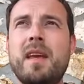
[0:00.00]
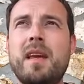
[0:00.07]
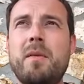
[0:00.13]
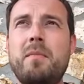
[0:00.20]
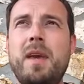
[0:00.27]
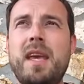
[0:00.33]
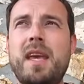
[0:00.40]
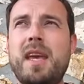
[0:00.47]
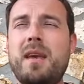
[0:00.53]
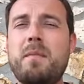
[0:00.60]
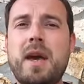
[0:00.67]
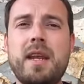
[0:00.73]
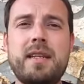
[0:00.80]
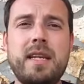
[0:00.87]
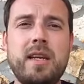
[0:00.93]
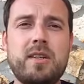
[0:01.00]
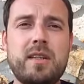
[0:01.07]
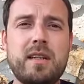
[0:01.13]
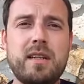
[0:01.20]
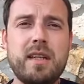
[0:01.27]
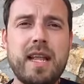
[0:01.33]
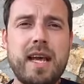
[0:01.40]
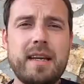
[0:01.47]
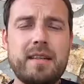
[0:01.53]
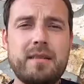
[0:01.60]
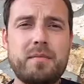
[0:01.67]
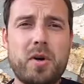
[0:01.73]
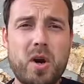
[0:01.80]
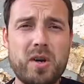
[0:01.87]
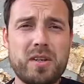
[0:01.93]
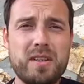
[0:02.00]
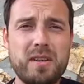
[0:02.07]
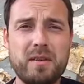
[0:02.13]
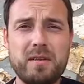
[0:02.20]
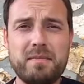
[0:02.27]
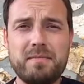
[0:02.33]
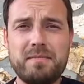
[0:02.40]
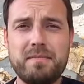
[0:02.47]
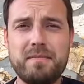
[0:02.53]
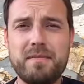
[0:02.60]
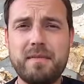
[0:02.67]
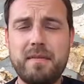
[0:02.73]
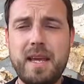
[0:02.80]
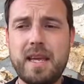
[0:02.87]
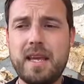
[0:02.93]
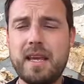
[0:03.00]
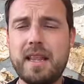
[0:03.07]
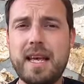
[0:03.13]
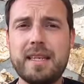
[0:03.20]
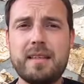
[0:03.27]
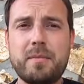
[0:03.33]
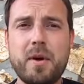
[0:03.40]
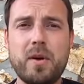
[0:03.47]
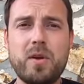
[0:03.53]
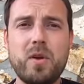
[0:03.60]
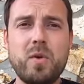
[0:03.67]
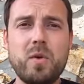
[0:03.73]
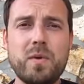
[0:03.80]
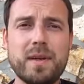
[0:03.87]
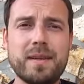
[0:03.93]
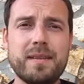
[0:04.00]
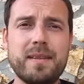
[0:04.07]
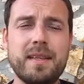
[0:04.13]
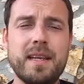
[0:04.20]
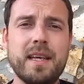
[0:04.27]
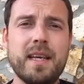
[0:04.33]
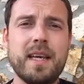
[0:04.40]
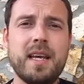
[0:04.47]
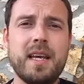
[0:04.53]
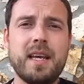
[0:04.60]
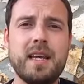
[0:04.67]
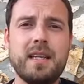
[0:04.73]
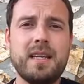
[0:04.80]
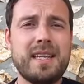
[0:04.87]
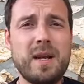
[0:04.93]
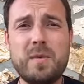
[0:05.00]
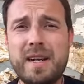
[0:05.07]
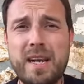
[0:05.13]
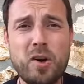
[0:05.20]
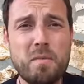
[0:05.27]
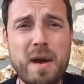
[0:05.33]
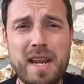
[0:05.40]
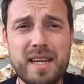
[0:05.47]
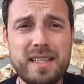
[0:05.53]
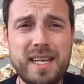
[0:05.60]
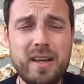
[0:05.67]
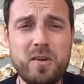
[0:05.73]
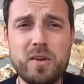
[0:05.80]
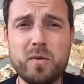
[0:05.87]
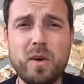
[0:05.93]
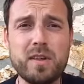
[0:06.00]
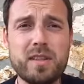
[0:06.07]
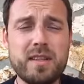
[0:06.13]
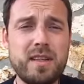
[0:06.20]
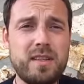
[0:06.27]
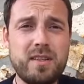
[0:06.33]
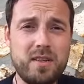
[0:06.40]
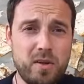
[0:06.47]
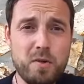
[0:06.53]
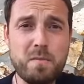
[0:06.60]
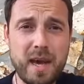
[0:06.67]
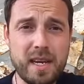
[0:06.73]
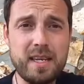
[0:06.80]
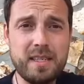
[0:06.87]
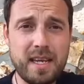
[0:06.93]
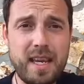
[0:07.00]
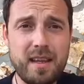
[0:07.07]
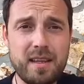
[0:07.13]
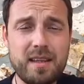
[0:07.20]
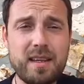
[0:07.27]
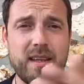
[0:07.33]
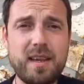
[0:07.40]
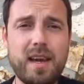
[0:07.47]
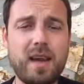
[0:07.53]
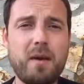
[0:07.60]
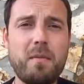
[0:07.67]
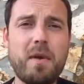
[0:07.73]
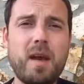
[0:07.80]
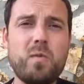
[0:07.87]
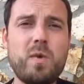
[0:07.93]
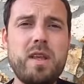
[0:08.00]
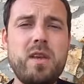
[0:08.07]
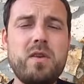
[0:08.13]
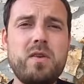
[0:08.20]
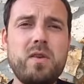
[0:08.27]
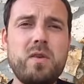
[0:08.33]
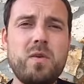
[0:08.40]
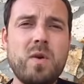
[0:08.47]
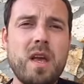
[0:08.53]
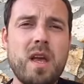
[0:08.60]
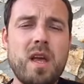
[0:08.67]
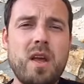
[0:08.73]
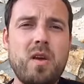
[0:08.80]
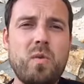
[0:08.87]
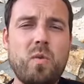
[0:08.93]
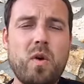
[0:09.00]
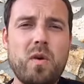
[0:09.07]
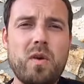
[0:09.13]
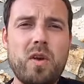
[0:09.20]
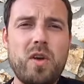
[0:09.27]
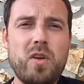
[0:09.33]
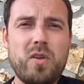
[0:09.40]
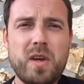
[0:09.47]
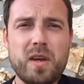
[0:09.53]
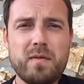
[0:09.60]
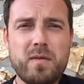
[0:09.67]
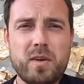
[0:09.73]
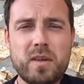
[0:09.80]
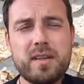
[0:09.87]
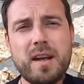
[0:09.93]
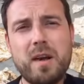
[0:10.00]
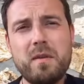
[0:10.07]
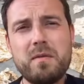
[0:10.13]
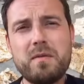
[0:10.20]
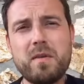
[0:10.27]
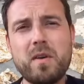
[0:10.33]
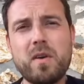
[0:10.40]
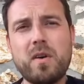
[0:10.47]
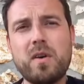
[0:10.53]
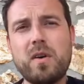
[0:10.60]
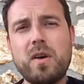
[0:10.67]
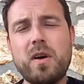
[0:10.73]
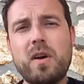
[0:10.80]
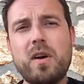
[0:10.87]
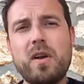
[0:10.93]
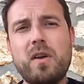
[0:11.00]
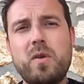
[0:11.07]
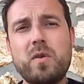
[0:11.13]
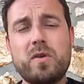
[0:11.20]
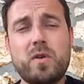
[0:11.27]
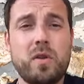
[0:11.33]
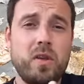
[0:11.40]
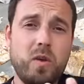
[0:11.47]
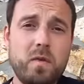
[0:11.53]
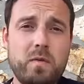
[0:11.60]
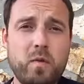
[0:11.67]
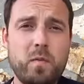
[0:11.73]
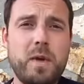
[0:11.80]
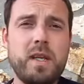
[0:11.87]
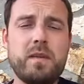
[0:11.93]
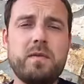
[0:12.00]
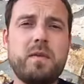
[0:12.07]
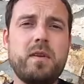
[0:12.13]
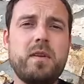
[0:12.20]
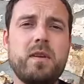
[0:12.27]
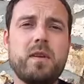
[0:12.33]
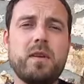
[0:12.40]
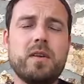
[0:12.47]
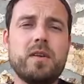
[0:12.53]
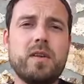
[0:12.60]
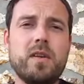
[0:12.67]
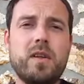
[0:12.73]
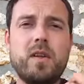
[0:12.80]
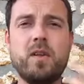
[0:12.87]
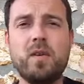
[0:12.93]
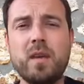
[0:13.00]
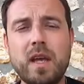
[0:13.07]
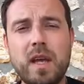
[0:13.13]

making meditation less personal, making it less about you. Does anyone here meditate who's watching this? Do you meditate? Um, and when you do, what are you doing it for yourself, or you know, so that you feel peaceful, or so that you